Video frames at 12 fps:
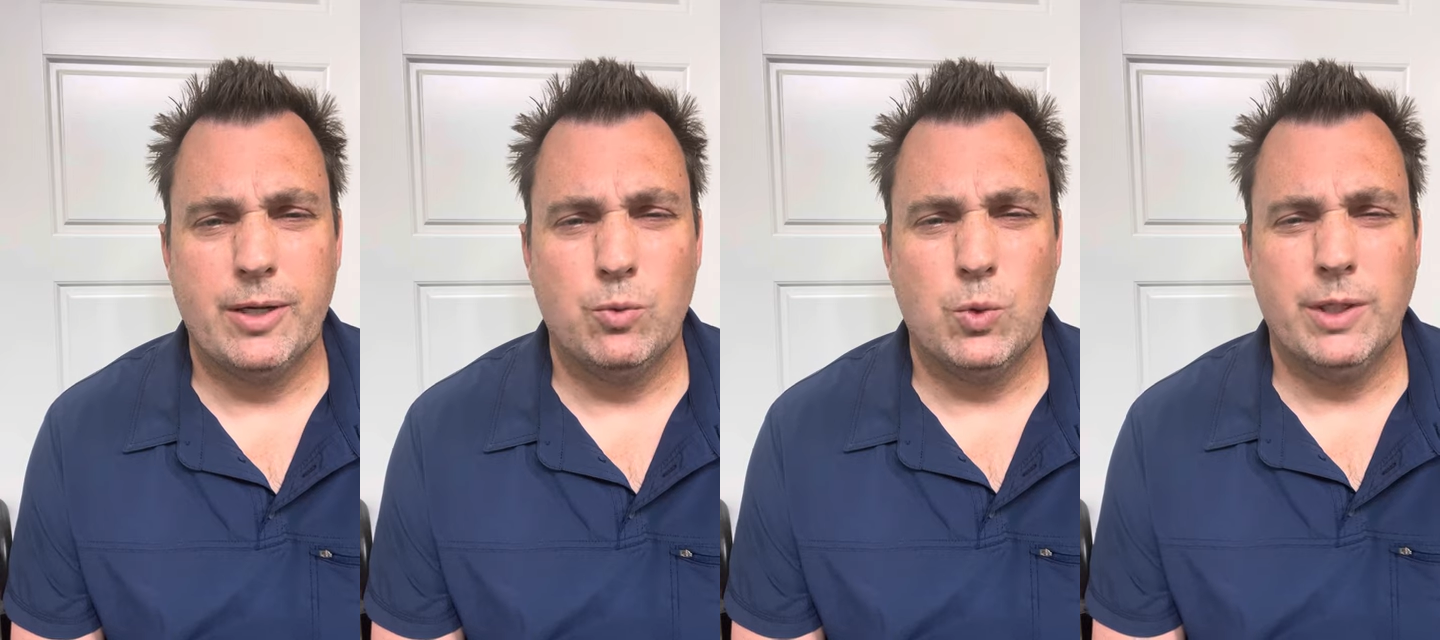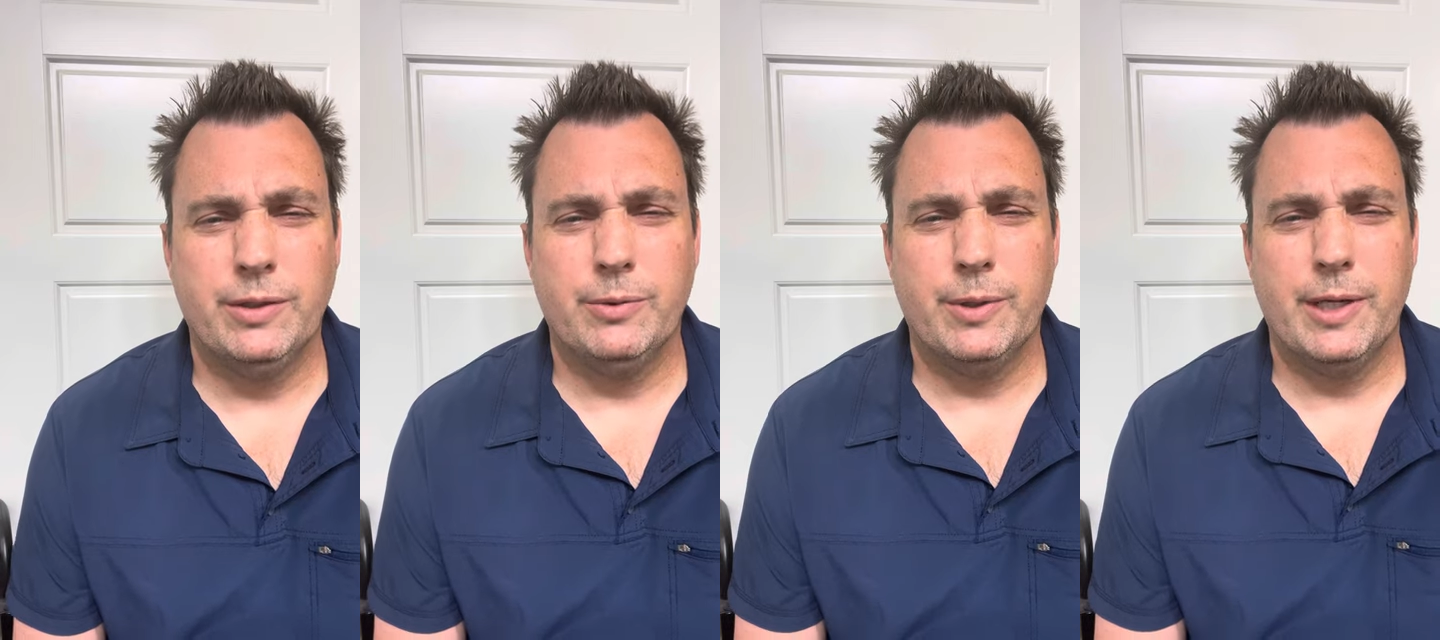a
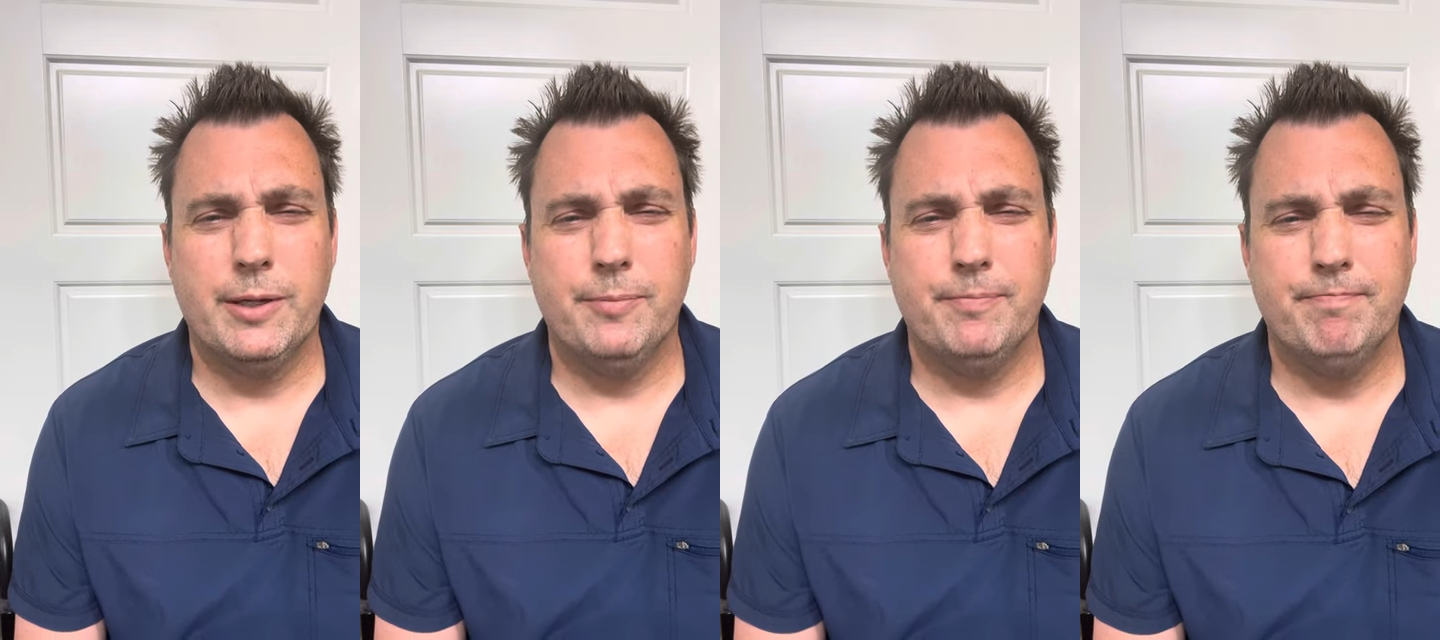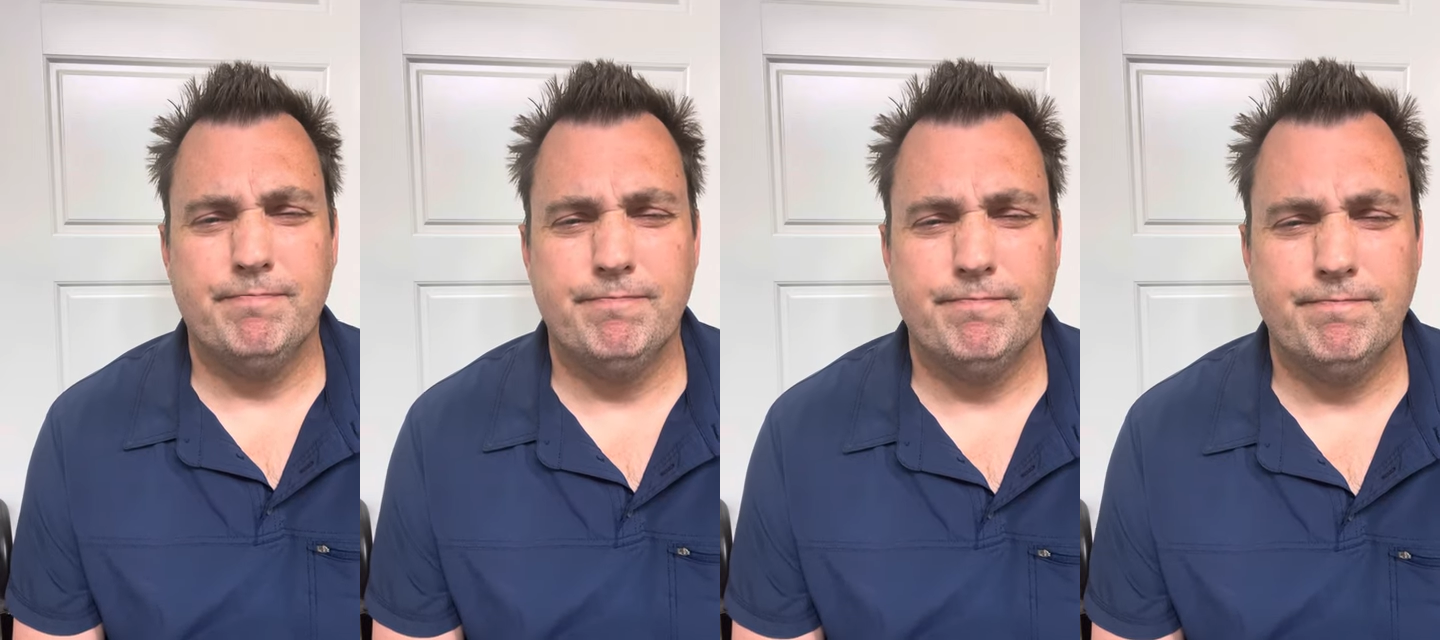one gram
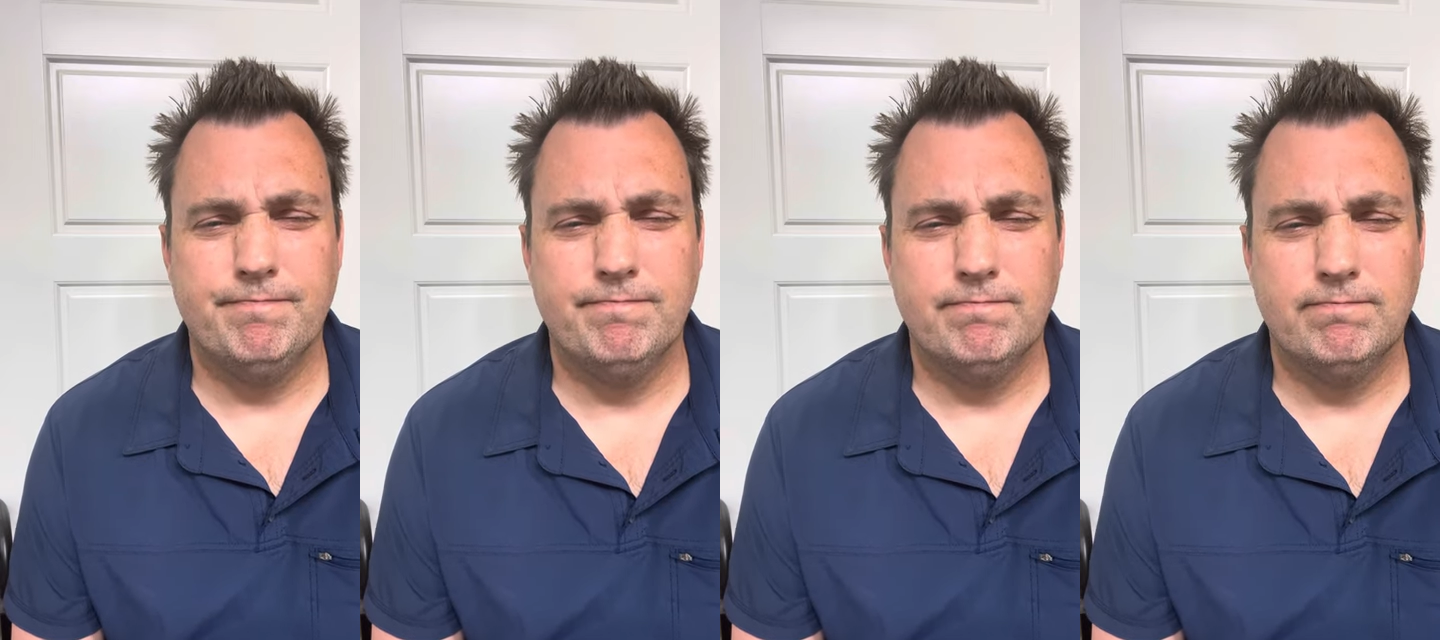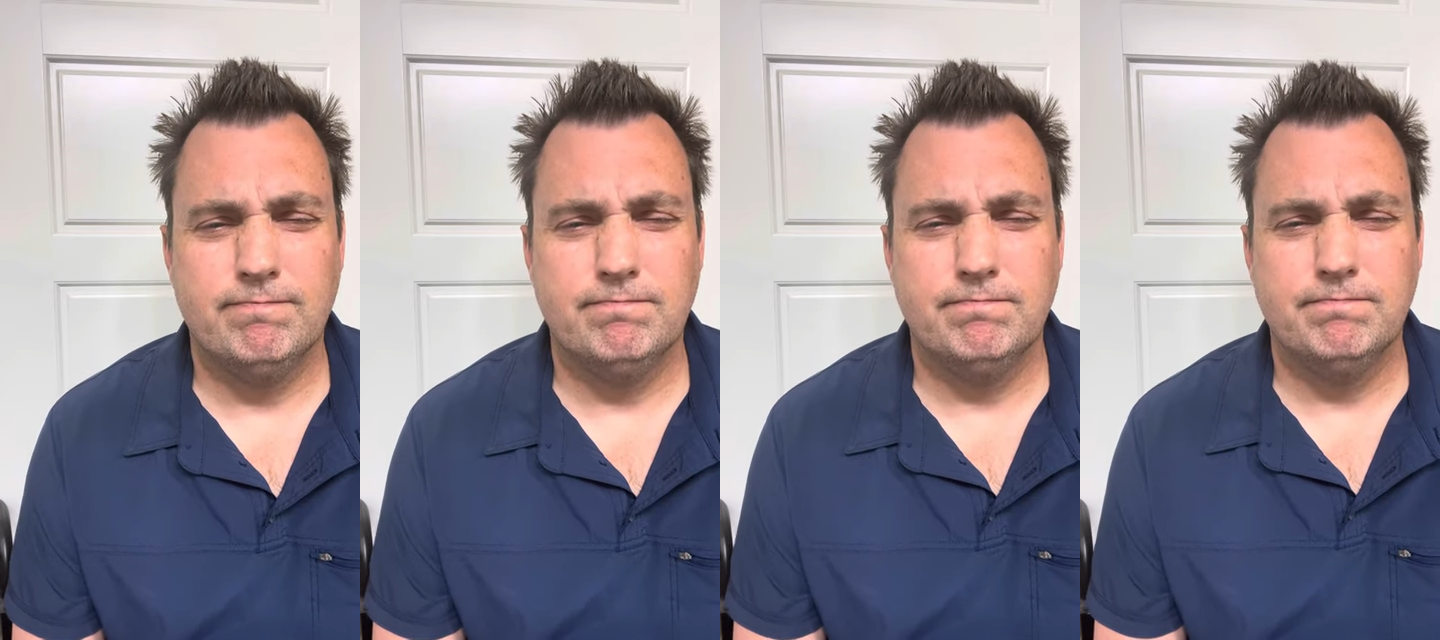
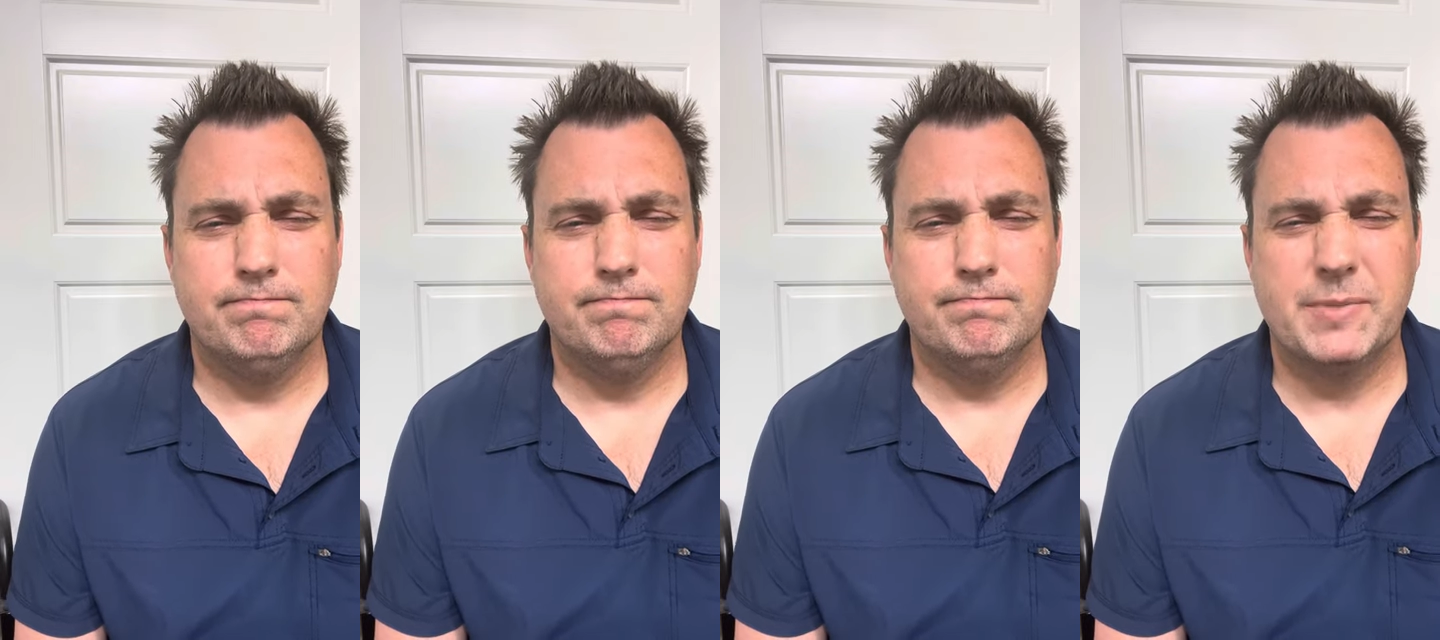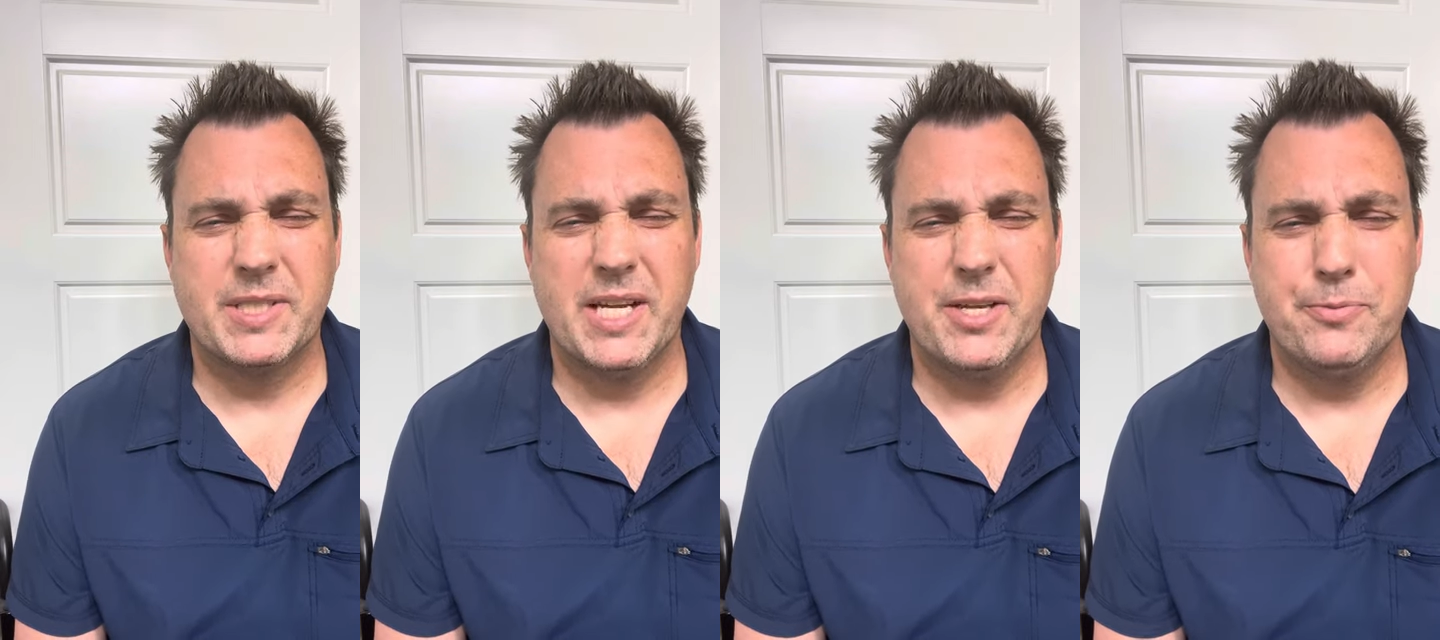
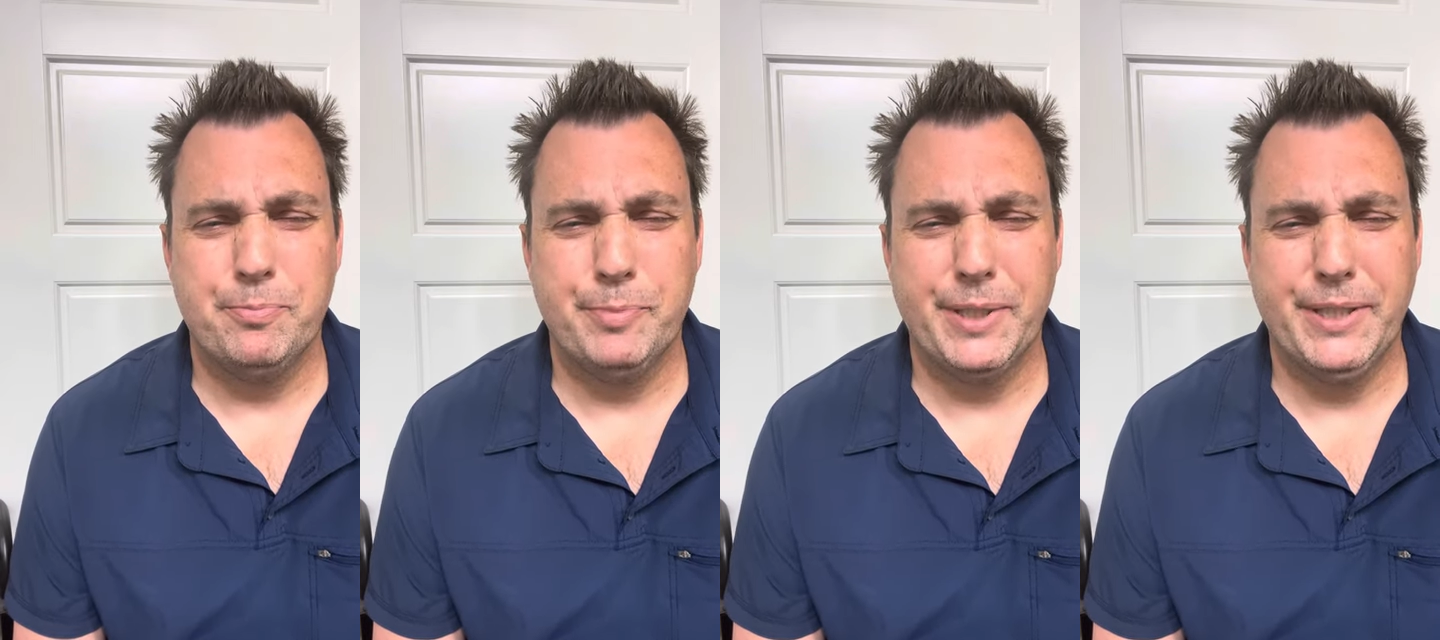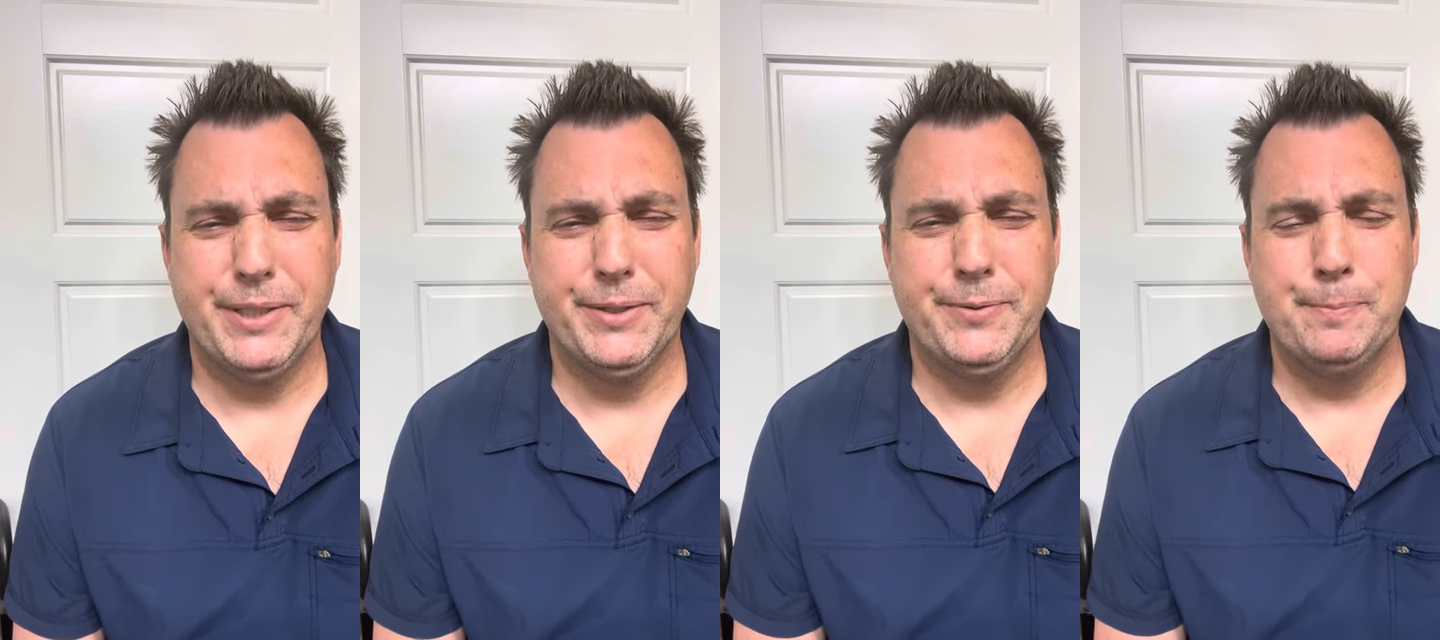size bud.